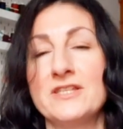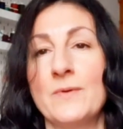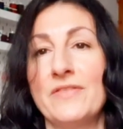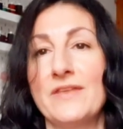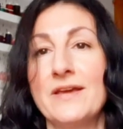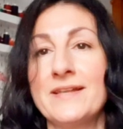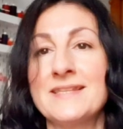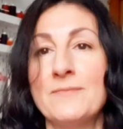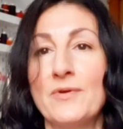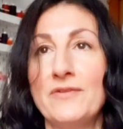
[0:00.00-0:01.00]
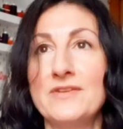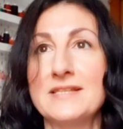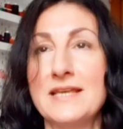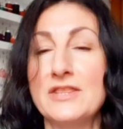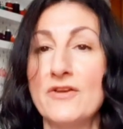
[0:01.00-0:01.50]
So I think I'd said
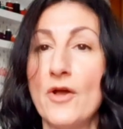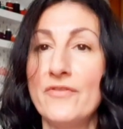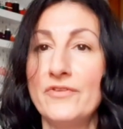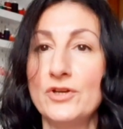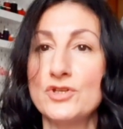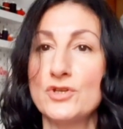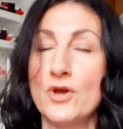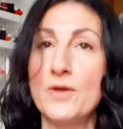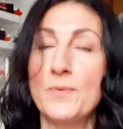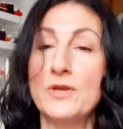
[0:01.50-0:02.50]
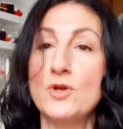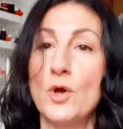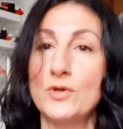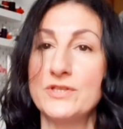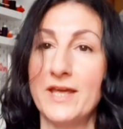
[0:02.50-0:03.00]
previously in the other version I put in
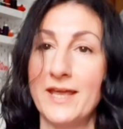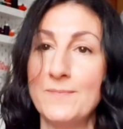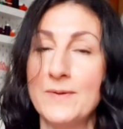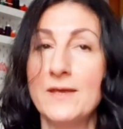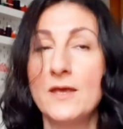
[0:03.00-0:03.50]
cotton tape